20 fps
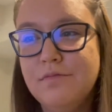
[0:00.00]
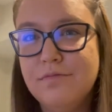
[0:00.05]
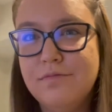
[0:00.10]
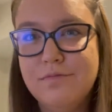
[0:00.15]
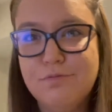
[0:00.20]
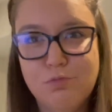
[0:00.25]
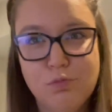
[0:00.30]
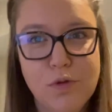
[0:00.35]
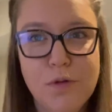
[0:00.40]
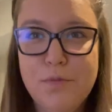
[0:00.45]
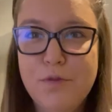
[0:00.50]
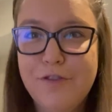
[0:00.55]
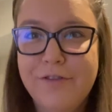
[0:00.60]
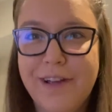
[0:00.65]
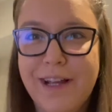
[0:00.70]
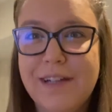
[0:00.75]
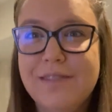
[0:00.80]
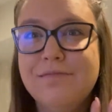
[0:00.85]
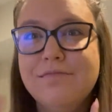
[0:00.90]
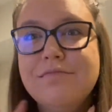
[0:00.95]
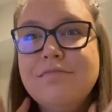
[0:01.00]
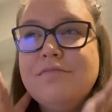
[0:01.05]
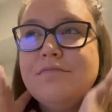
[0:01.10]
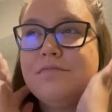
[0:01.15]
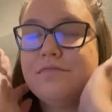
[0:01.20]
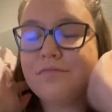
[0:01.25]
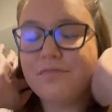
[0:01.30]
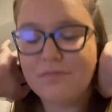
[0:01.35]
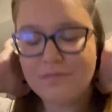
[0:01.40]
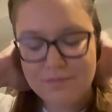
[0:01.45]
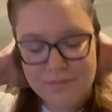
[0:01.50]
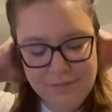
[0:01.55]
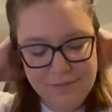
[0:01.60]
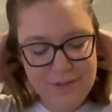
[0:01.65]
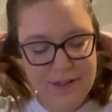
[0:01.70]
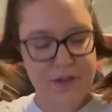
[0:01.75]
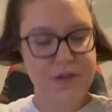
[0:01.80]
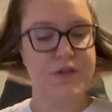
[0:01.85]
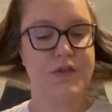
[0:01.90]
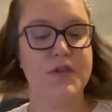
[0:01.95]
We're moving.
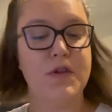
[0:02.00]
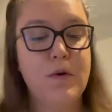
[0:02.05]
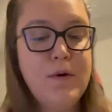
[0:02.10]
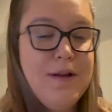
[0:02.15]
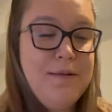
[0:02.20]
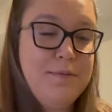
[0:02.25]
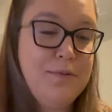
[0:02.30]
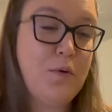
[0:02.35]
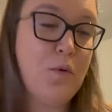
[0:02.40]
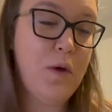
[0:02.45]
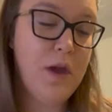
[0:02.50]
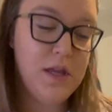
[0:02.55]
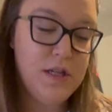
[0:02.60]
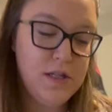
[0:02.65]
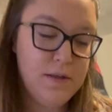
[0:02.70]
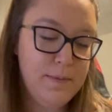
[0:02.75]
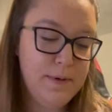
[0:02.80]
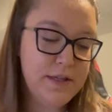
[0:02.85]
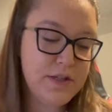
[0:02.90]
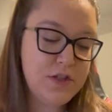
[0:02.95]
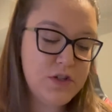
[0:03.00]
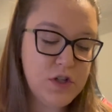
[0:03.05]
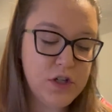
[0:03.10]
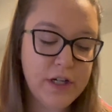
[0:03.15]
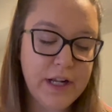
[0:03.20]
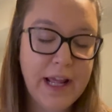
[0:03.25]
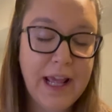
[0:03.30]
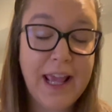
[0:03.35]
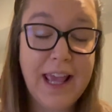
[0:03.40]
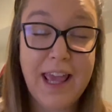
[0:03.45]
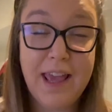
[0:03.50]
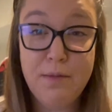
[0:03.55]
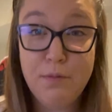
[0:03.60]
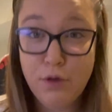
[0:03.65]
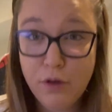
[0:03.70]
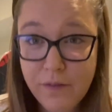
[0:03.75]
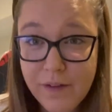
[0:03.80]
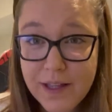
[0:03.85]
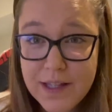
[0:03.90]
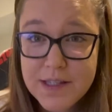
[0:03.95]
So I'm going to be starting a
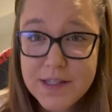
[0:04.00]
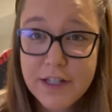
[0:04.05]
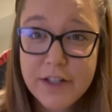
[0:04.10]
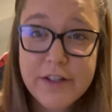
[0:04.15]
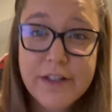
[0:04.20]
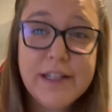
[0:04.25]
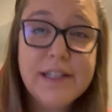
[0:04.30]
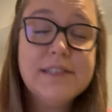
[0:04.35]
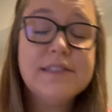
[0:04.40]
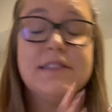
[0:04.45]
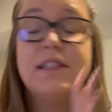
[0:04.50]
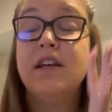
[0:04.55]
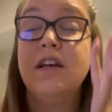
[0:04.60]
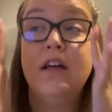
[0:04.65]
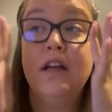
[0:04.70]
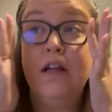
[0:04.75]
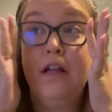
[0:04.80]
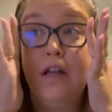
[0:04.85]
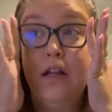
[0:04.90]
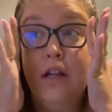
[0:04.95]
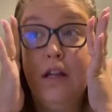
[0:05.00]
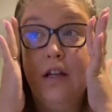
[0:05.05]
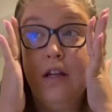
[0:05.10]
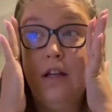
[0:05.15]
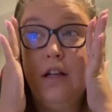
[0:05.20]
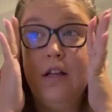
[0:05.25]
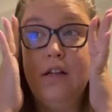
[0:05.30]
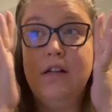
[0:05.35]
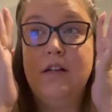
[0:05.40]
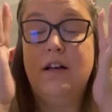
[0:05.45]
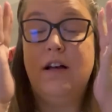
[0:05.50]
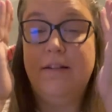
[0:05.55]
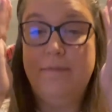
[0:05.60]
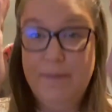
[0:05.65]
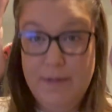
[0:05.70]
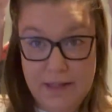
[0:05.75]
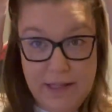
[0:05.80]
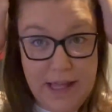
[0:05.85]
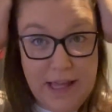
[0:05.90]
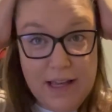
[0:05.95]
moving series. I've
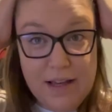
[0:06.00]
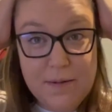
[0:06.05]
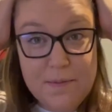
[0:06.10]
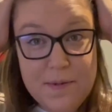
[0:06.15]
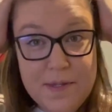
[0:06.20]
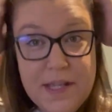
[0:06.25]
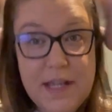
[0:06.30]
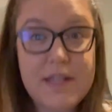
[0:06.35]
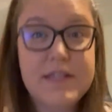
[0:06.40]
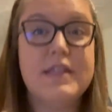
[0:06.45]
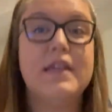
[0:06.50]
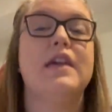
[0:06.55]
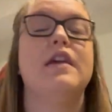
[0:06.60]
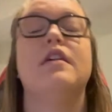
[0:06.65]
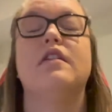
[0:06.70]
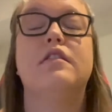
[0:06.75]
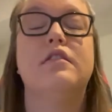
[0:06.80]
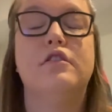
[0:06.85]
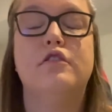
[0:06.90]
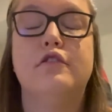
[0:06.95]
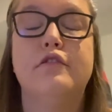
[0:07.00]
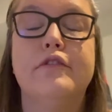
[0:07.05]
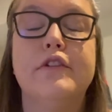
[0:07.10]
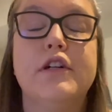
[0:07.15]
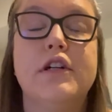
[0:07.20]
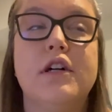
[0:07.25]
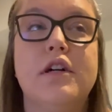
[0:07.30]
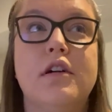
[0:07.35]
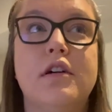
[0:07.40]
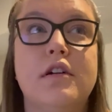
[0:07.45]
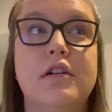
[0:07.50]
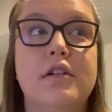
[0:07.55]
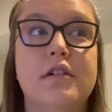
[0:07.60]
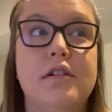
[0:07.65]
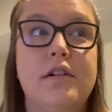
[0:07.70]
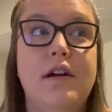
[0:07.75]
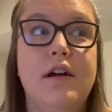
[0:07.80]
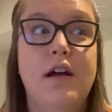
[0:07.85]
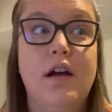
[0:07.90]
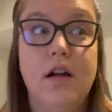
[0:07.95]
been like obsessing
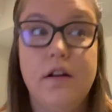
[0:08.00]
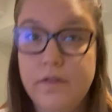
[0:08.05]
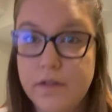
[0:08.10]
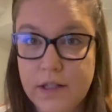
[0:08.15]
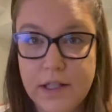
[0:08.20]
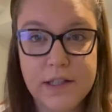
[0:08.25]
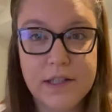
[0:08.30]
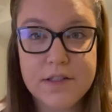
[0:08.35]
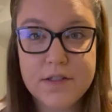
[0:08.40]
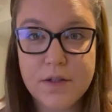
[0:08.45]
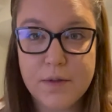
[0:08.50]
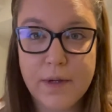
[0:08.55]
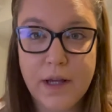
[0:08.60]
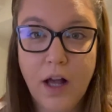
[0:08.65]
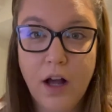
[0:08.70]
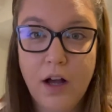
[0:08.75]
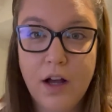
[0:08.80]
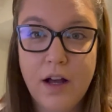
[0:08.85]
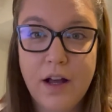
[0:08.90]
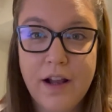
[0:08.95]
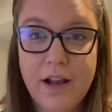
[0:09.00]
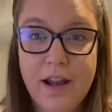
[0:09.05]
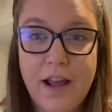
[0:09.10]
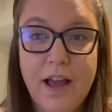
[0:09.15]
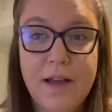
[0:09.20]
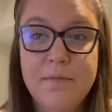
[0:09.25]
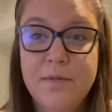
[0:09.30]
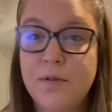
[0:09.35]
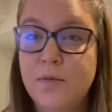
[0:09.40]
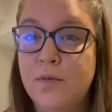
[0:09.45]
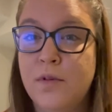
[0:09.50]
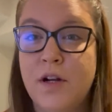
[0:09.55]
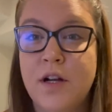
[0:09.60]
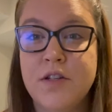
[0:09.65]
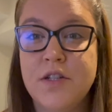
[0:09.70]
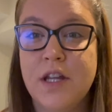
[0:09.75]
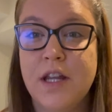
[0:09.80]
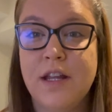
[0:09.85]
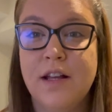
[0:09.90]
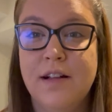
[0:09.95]
over everything that's going on. I've been
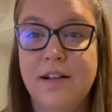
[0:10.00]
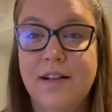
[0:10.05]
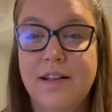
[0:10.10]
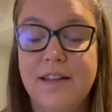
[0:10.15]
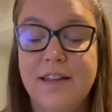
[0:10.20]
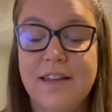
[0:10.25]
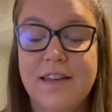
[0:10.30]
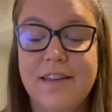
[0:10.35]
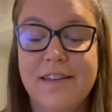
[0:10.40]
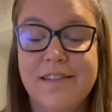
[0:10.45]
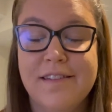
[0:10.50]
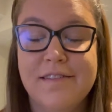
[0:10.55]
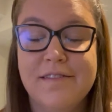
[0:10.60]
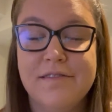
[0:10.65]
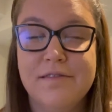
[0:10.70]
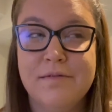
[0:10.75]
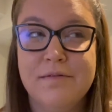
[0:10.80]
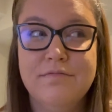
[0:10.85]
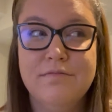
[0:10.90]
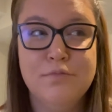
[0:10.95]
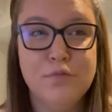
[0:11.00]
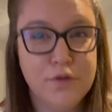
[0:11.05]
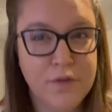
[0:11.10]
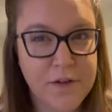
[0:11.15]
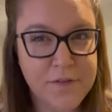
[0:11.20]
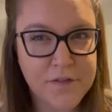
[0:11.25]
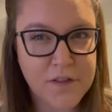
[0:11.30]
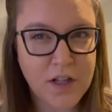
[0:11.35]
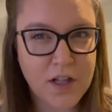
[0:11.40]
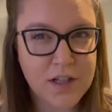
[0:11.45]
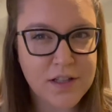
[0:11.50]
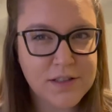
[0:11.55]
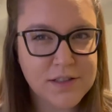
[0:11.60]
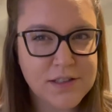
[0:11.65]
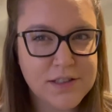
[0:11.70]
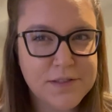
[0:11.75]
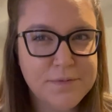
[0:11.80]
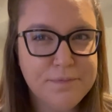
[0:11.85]
watching like moving vlogs.